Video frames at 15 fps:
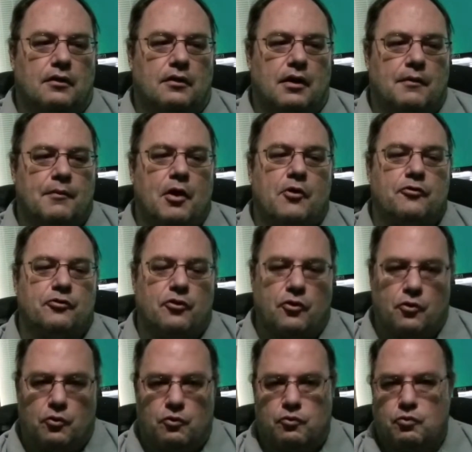I'm
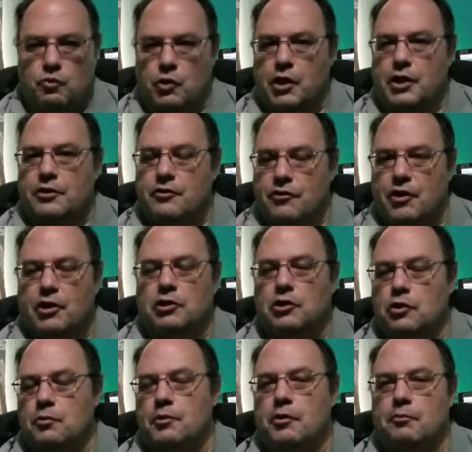also wanting to take a
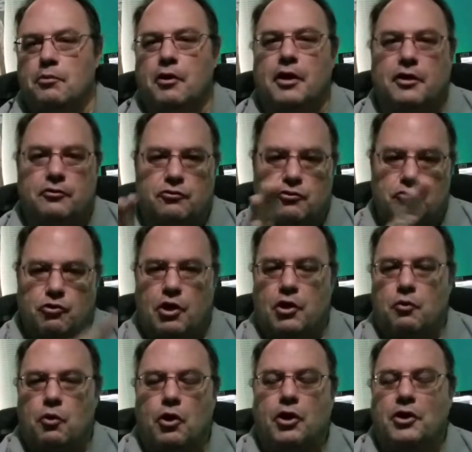little bit of break to try
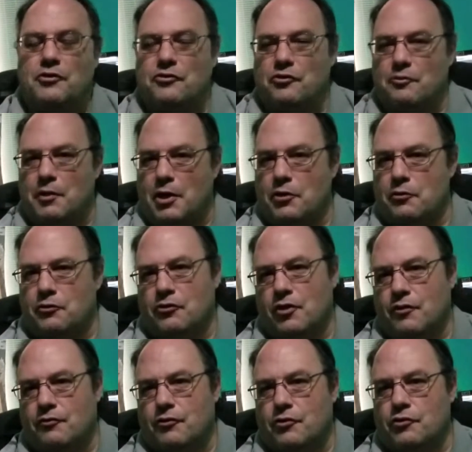to work on some other
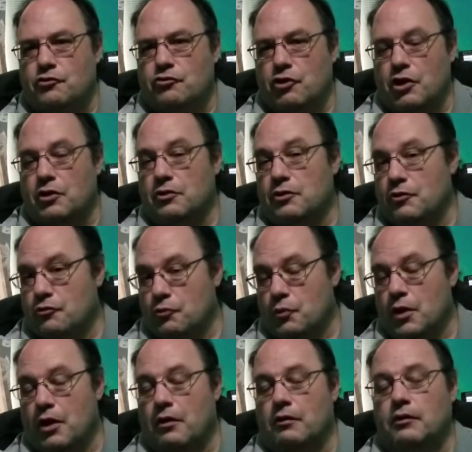stuff for this channel as
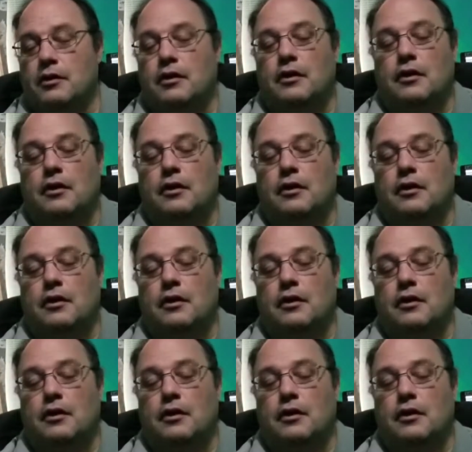well.